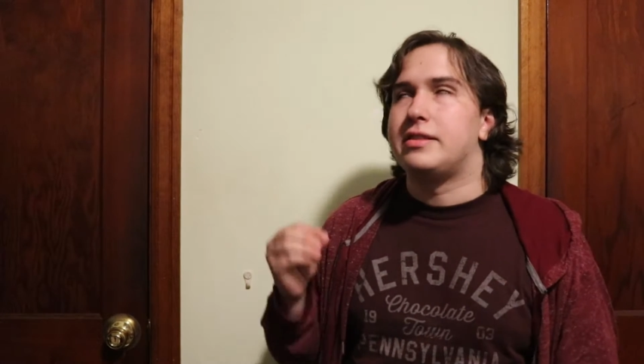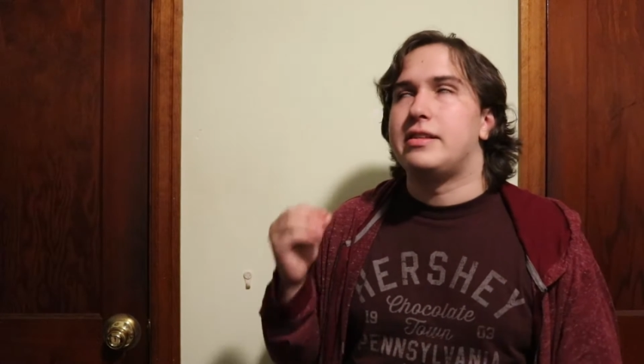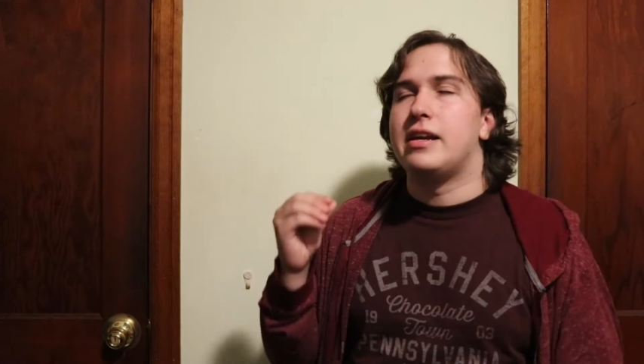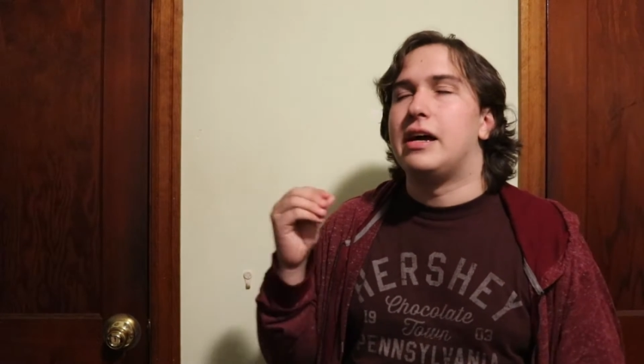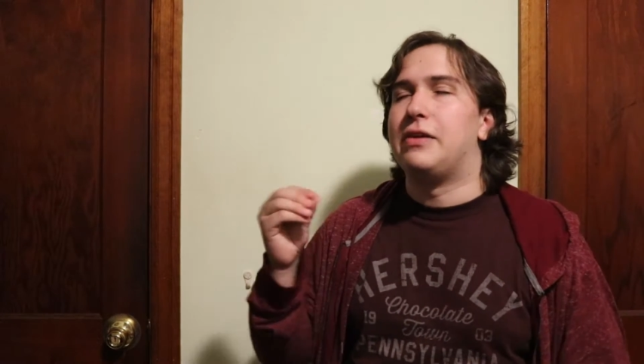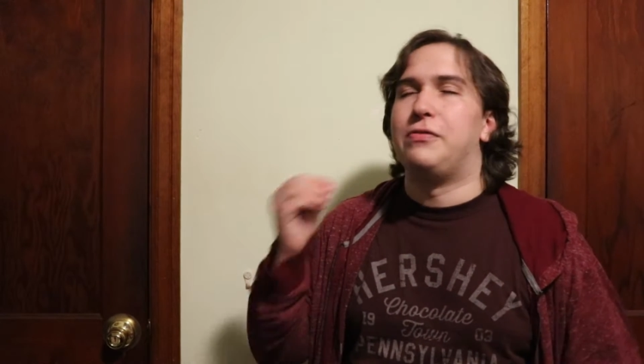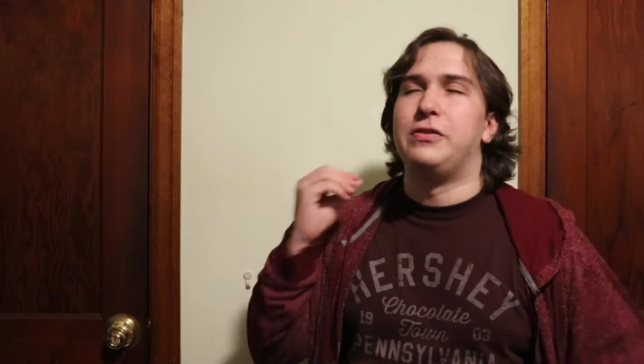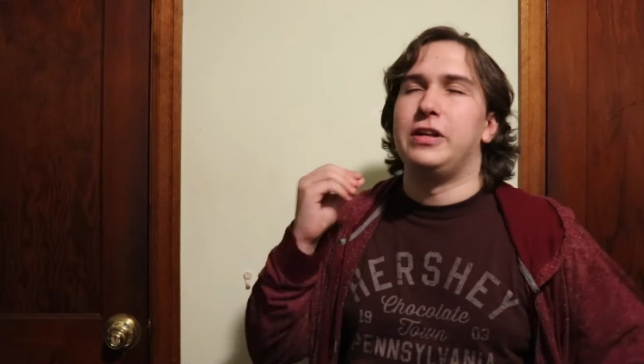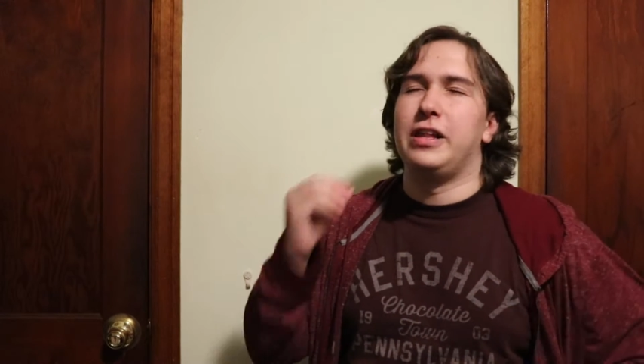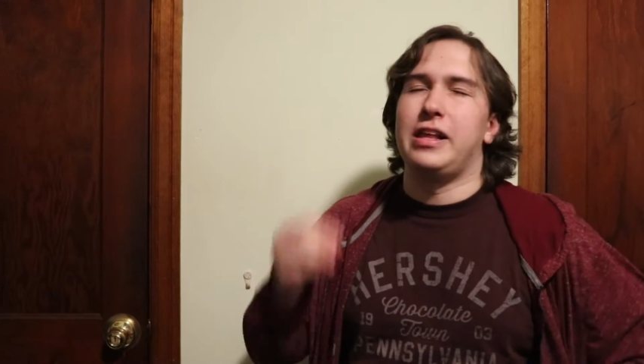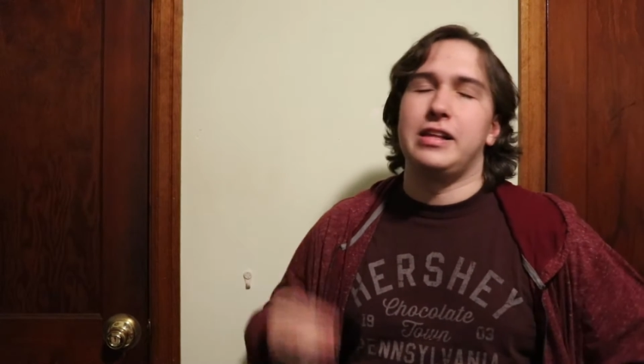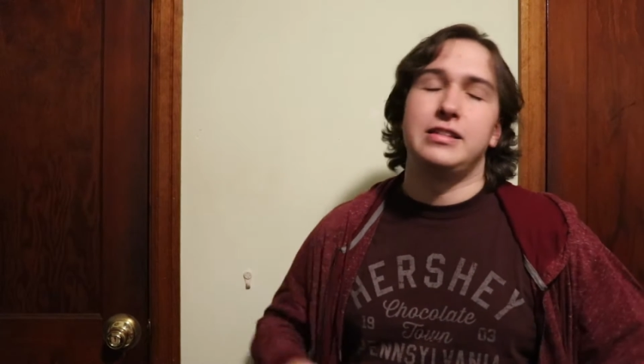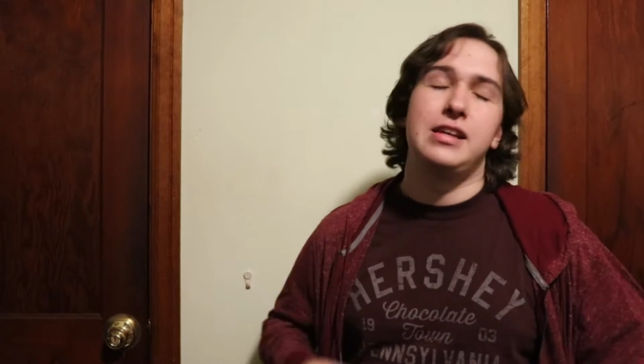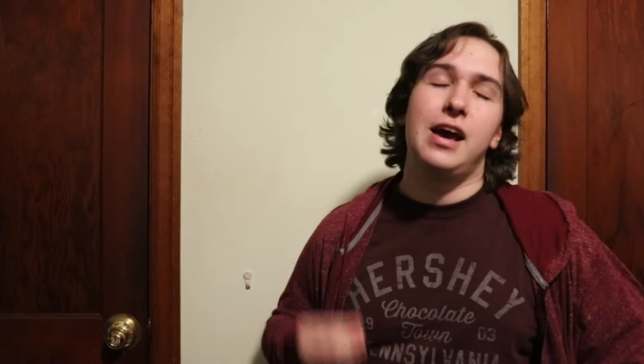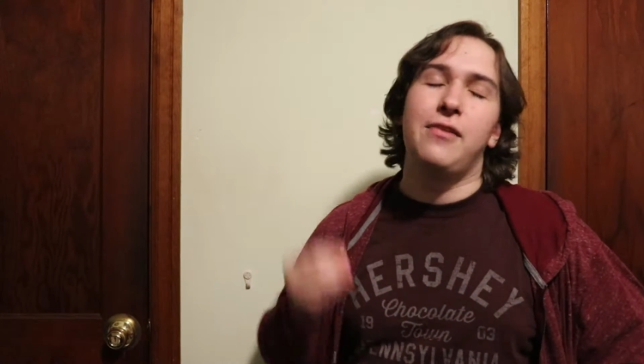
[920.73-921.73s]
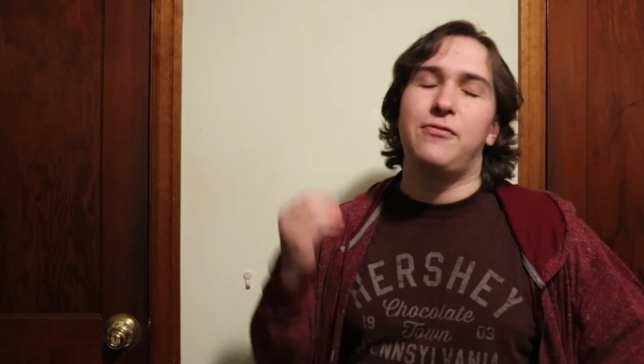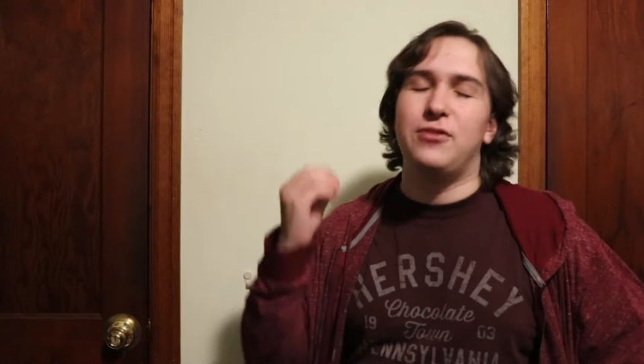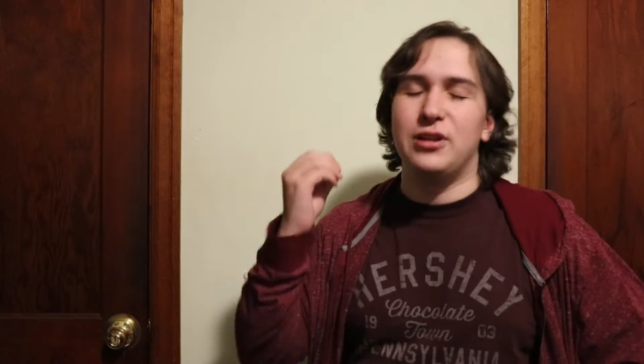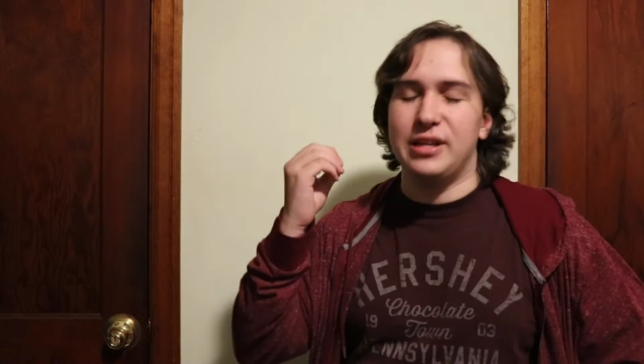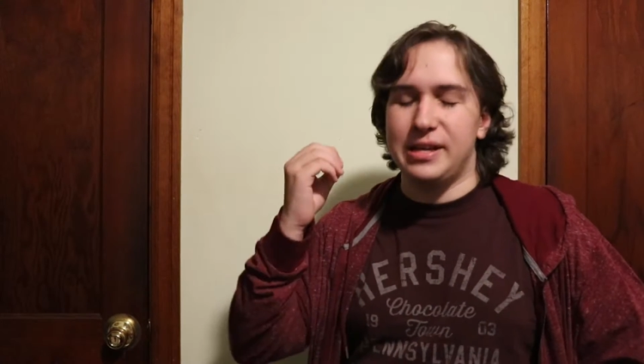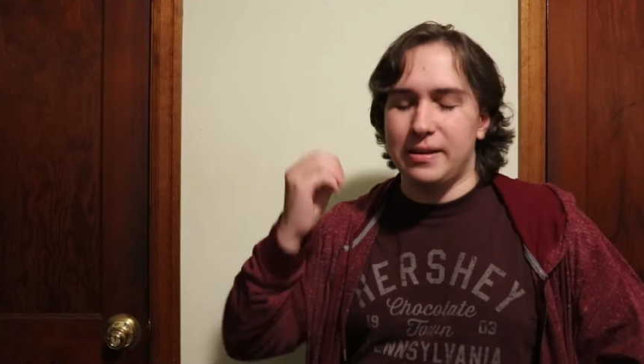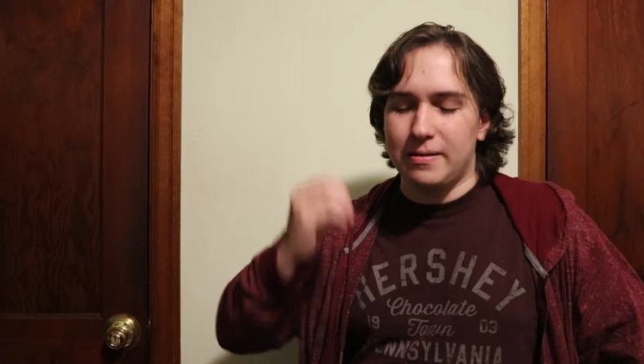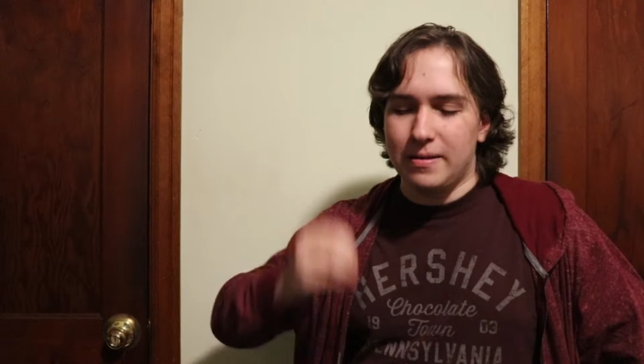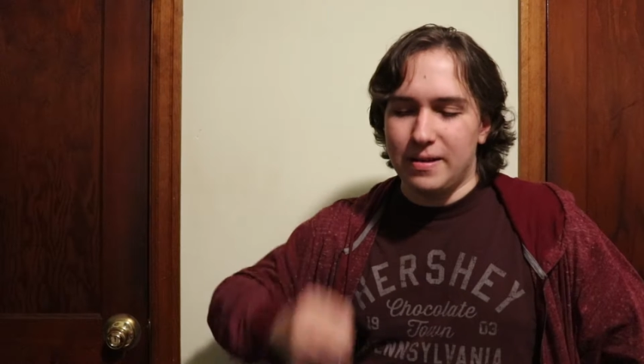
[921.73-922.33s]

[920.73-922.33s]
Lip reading: definitely.